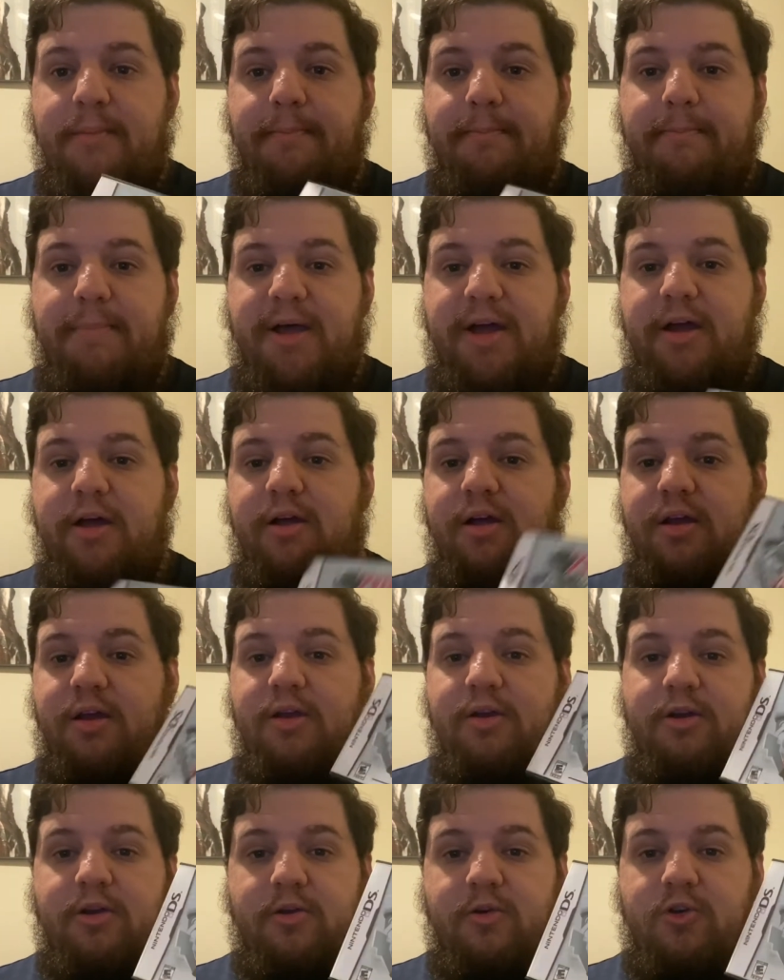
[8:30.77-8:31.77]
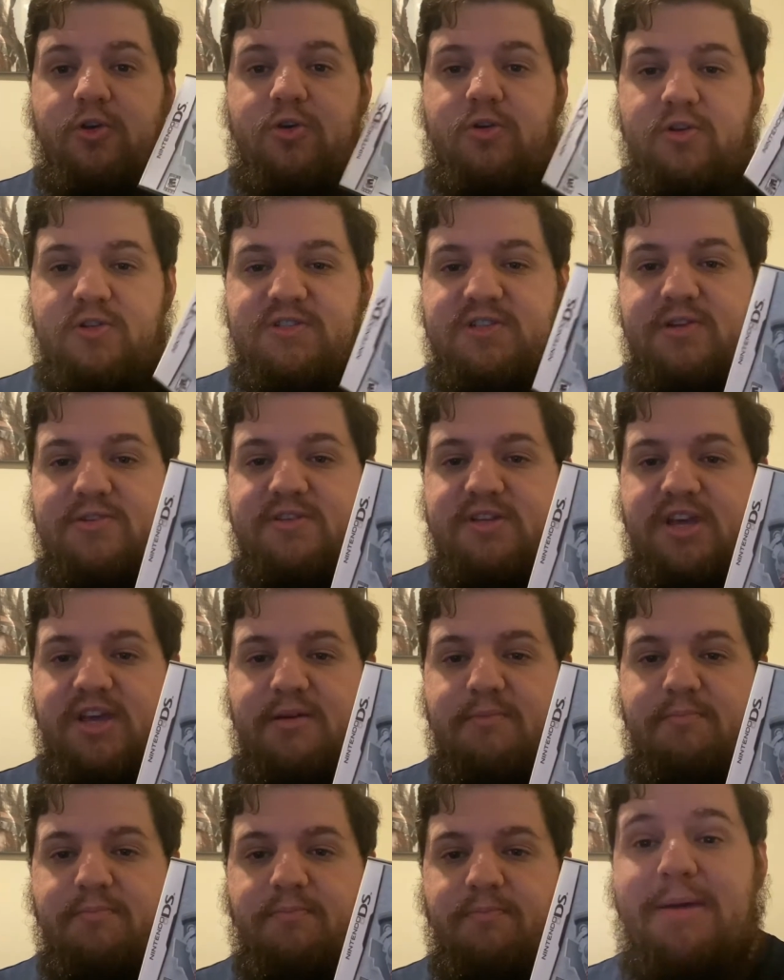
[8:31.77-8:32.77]
But good Zelda
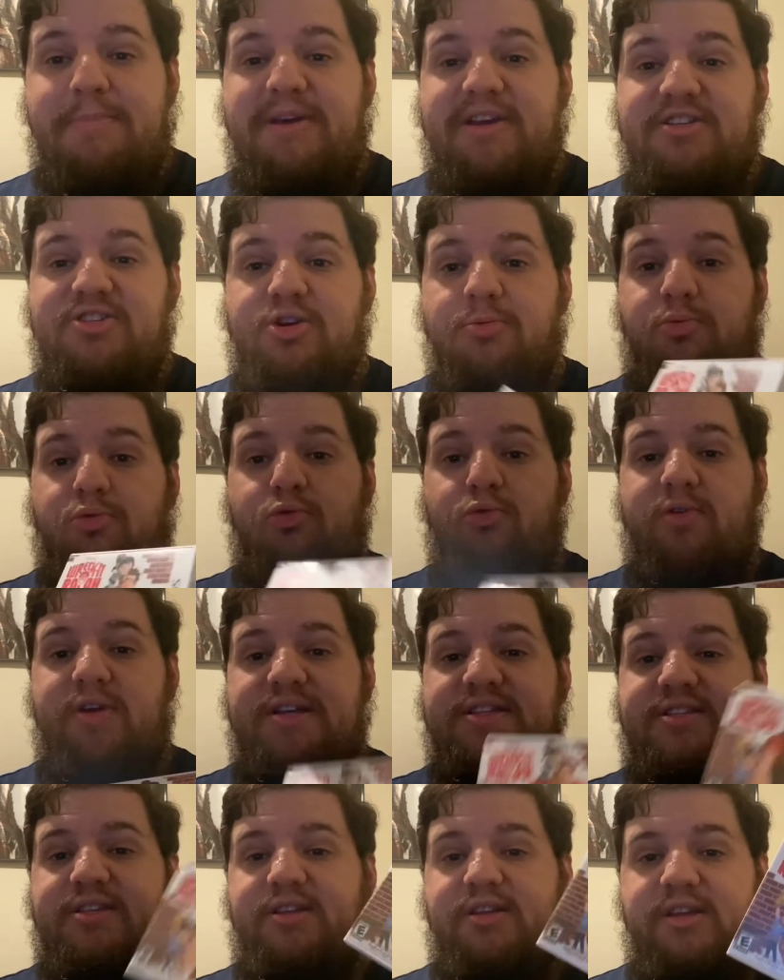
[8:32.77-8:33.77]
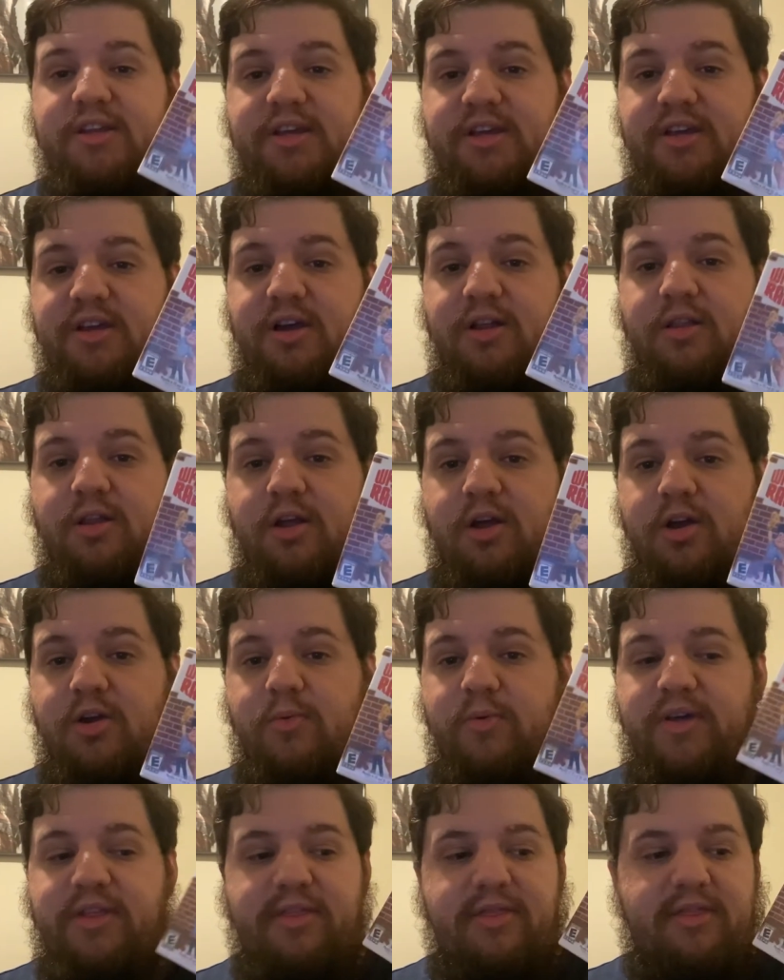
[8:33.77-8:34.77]
game I picked up recently along
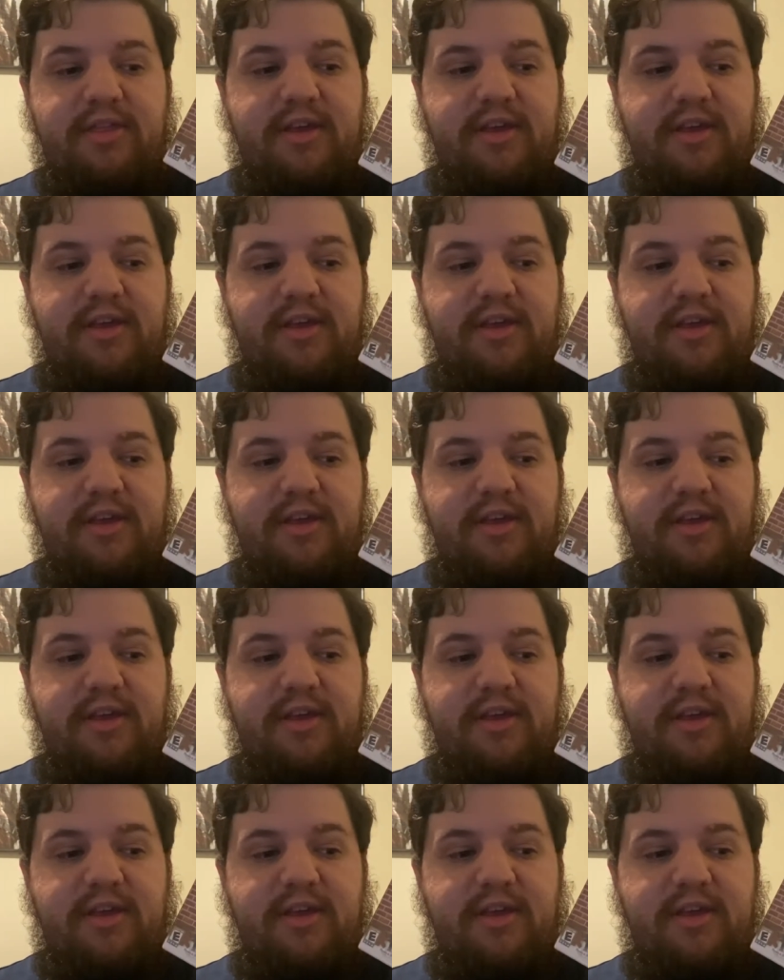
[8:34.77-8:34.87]
with